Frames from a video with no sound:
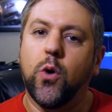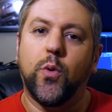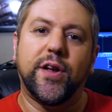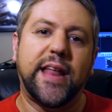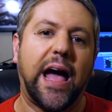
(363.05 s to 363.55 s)

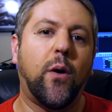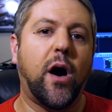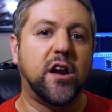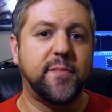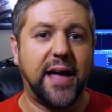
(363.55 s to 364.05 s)
We are now
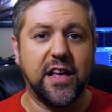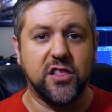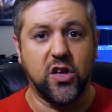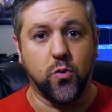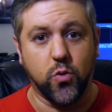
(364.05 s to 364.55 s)

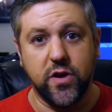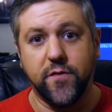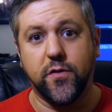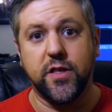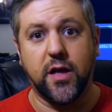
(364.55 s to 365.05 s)
automatically rooting
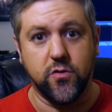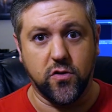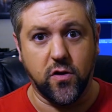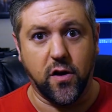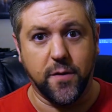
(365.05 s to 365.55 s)
for the
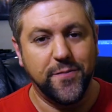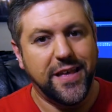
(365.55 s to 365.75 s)
underdog.